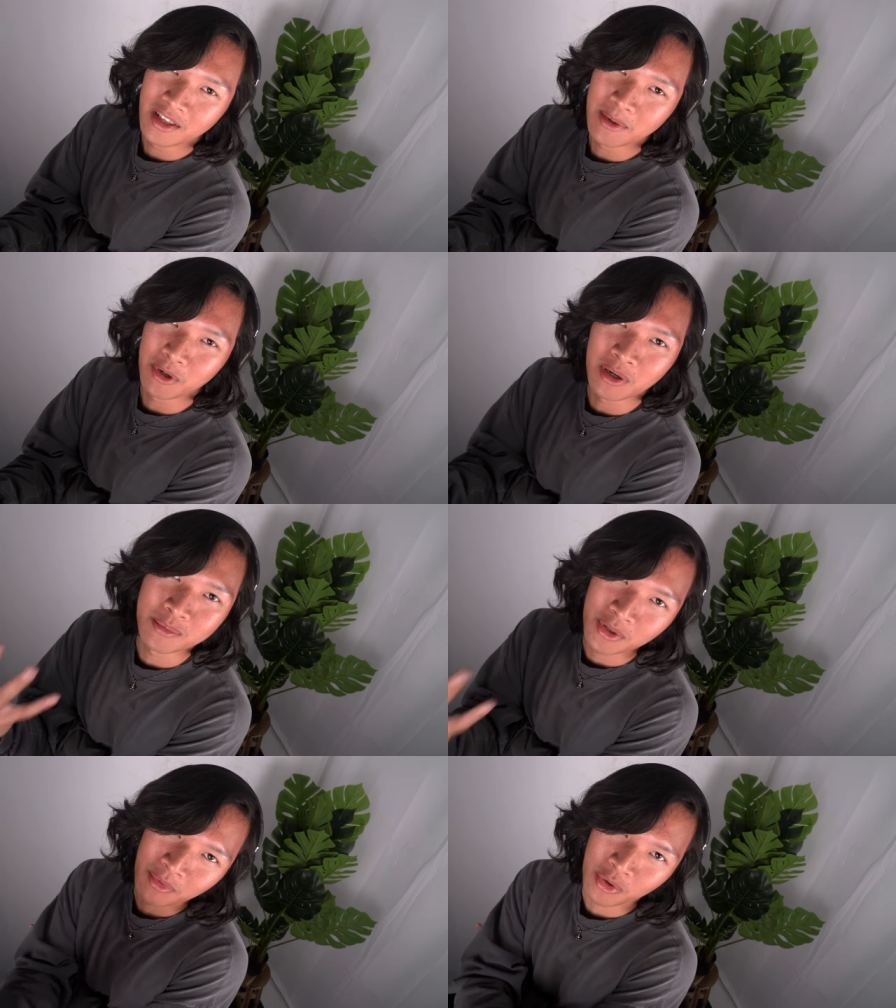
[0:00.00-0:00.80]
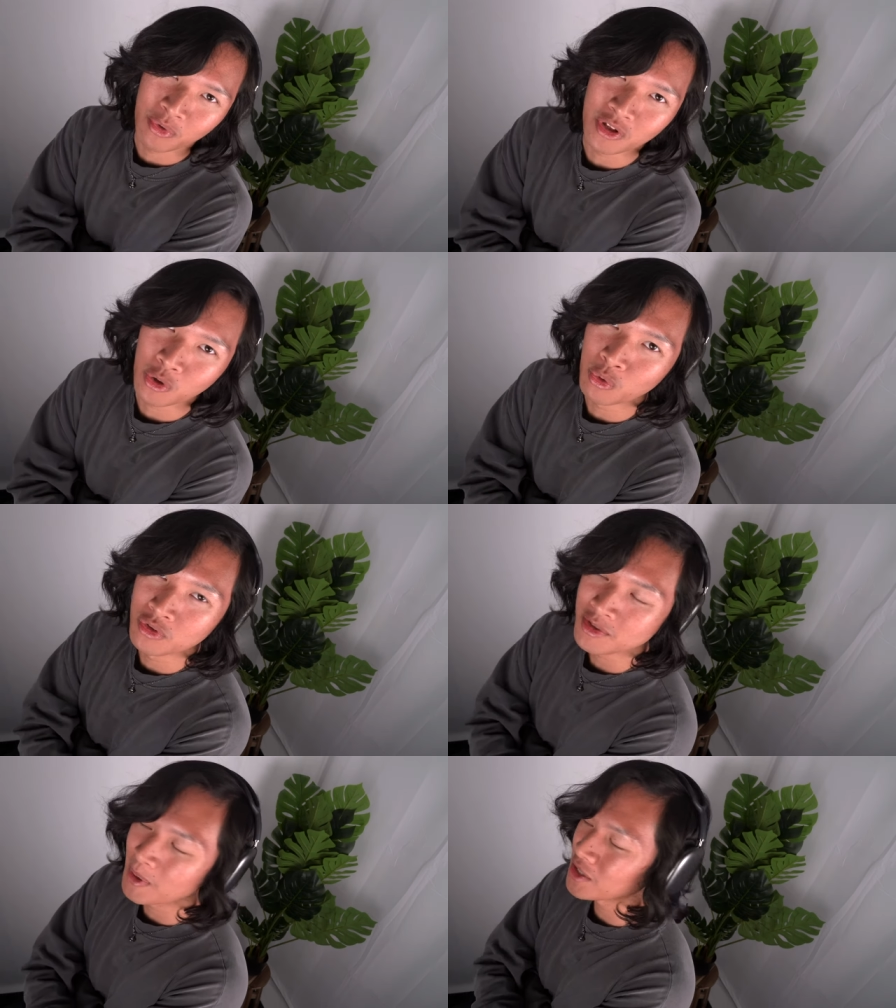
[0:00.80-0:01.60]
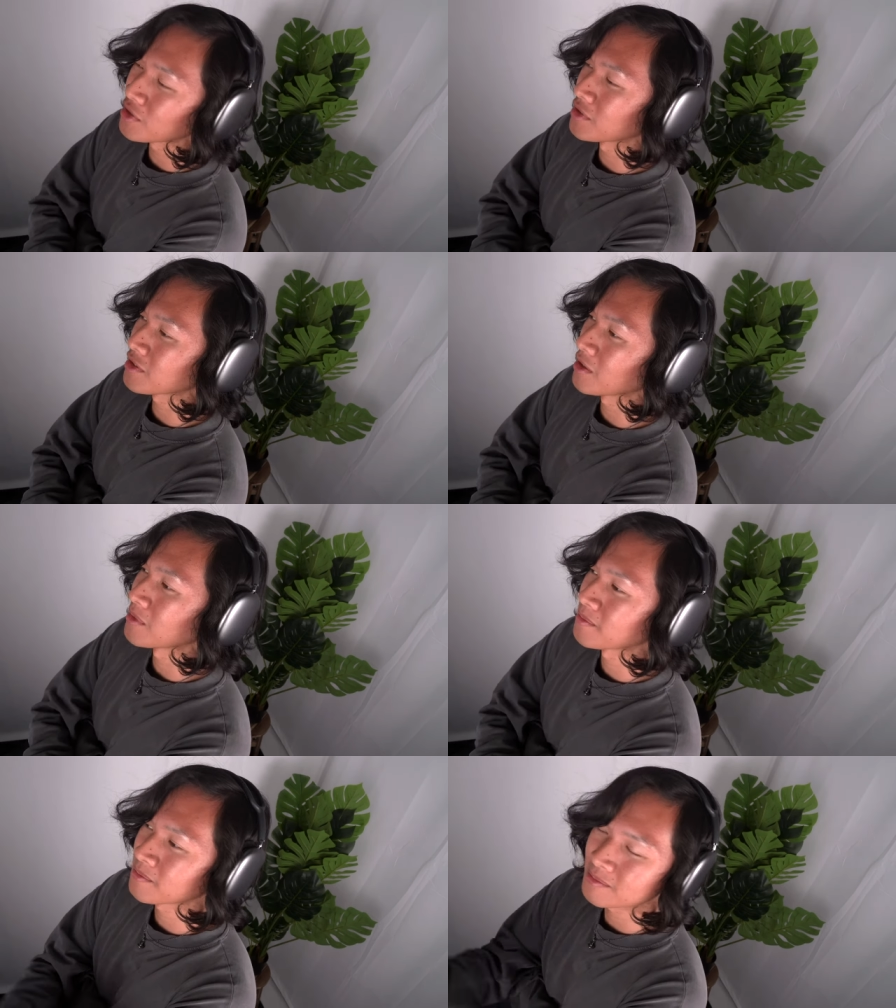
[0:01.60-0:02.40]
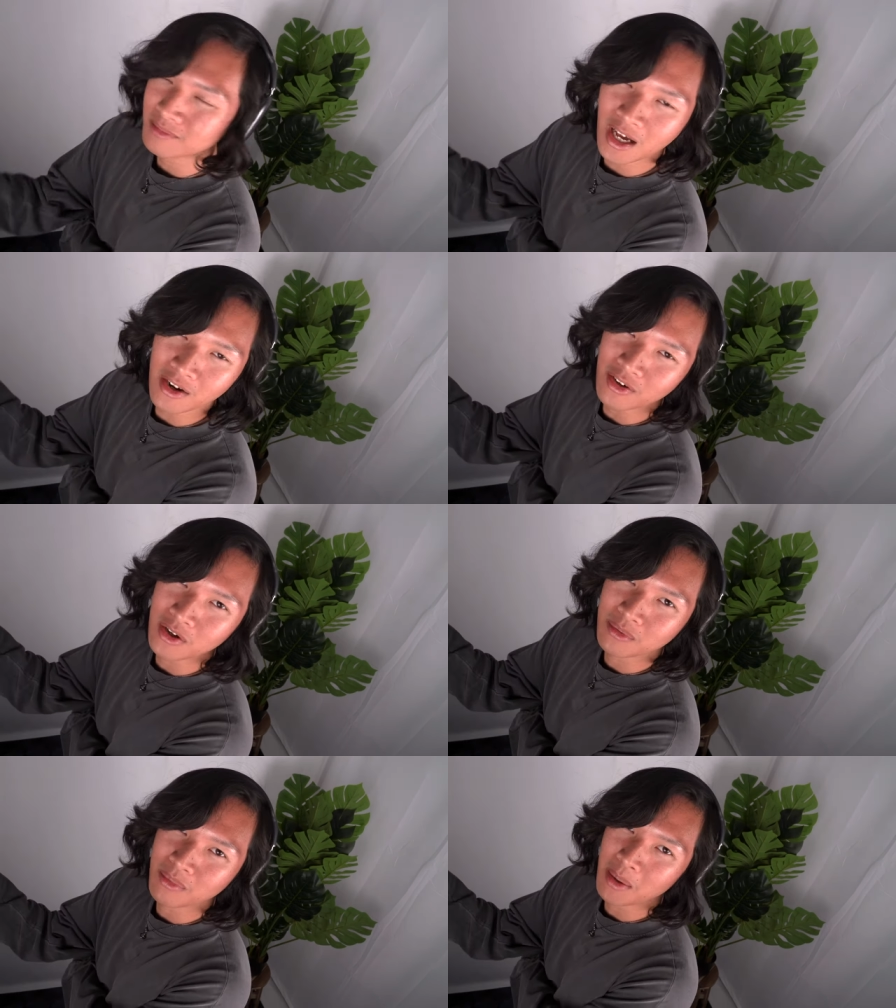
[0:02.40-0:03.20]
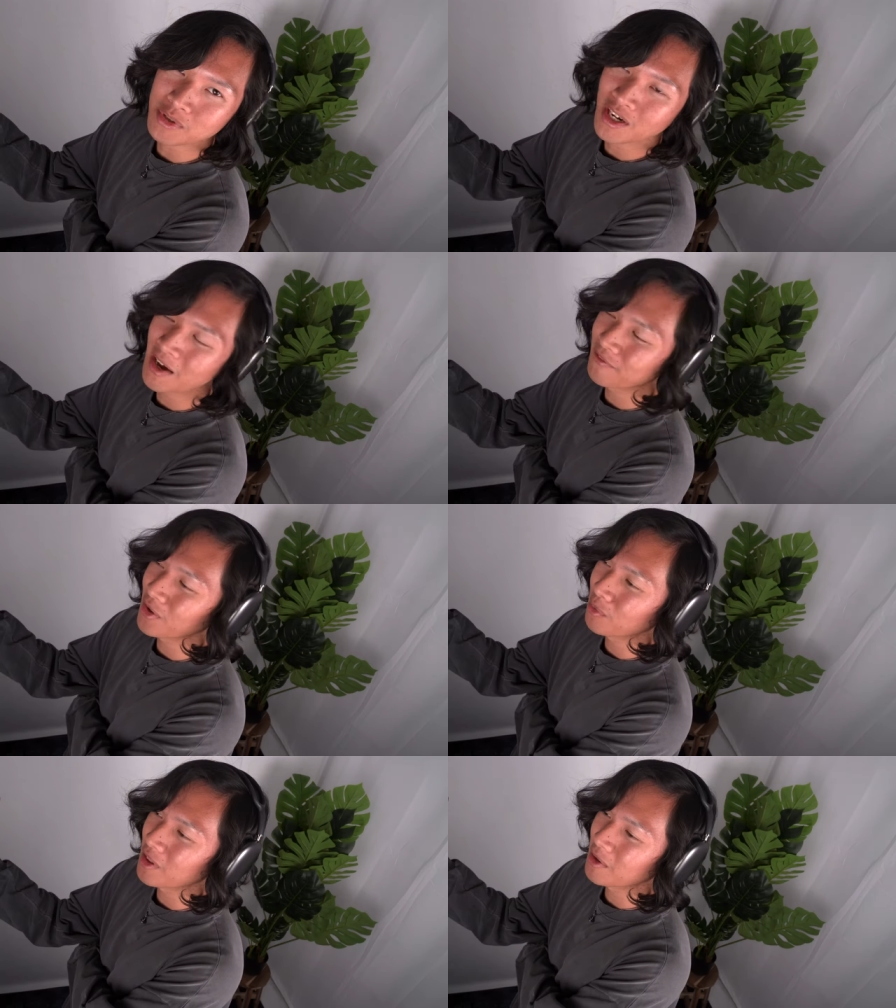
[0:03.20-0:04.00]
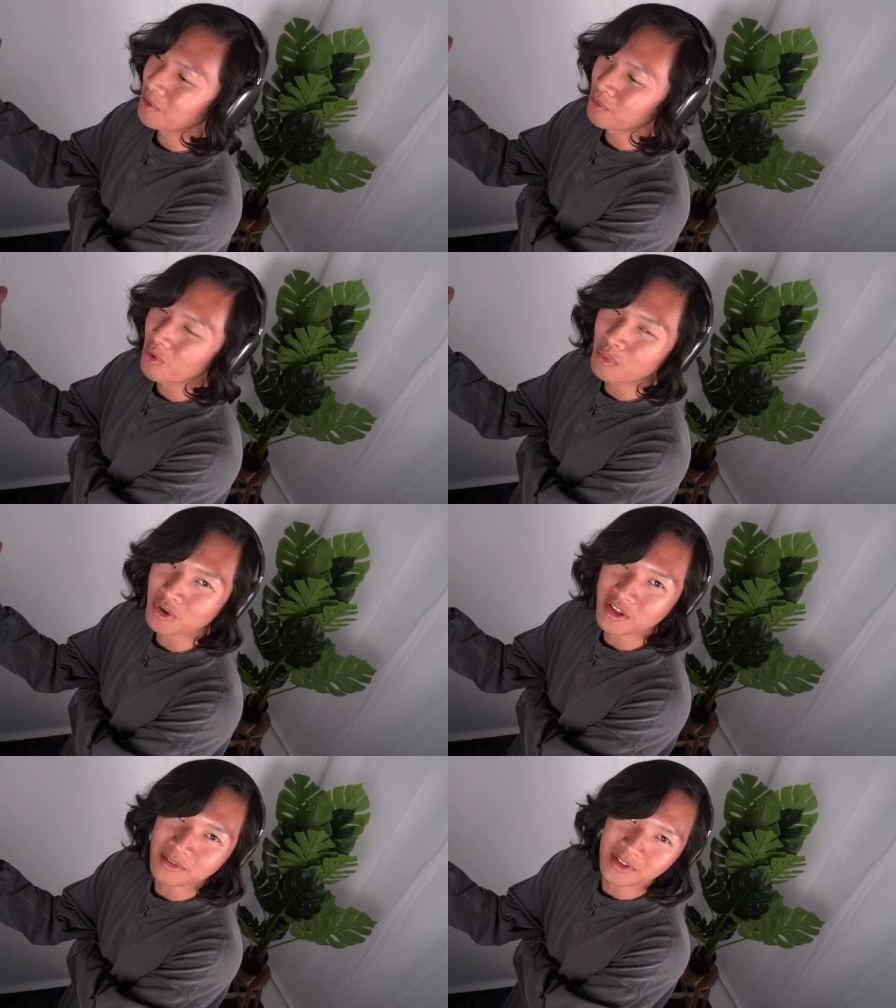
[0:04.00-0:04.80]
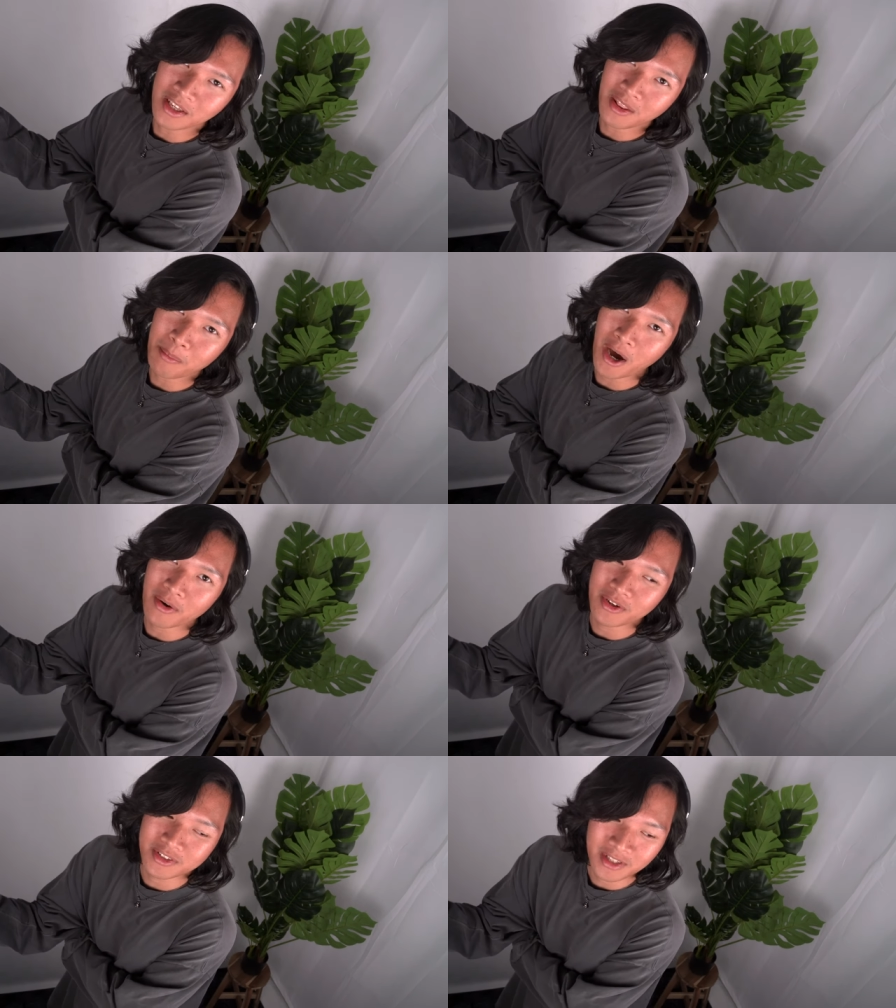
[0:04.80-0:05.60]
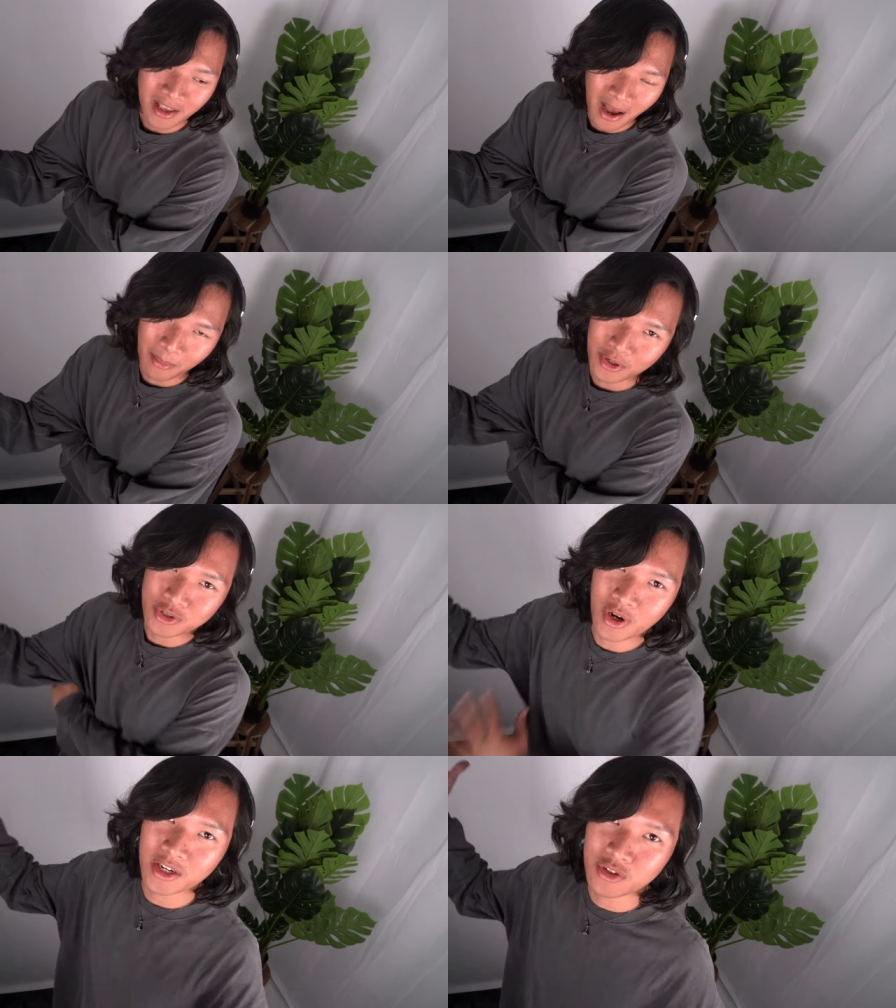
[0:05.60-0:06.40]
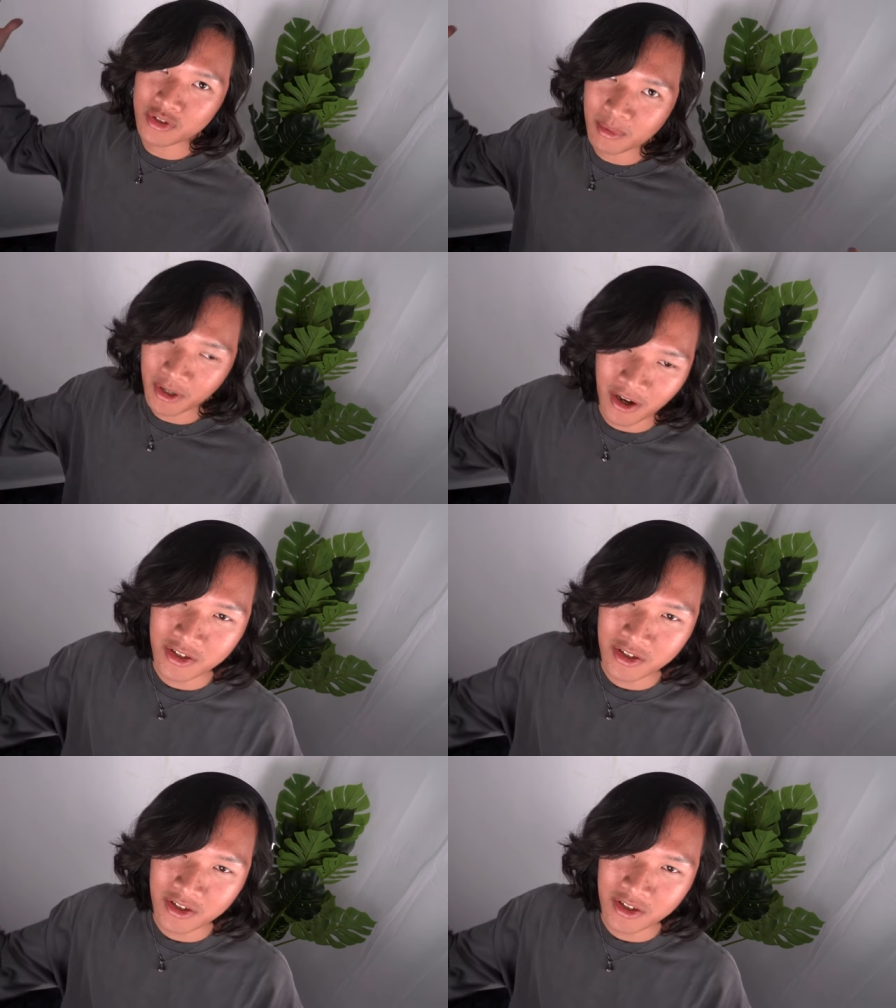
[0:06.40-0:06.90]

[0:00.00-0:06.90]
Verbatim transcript: it becomes something really cool and special. So I don't know. I'm just gonna have fun with it, run with it. King of the Pirates. I'm gonna try to do something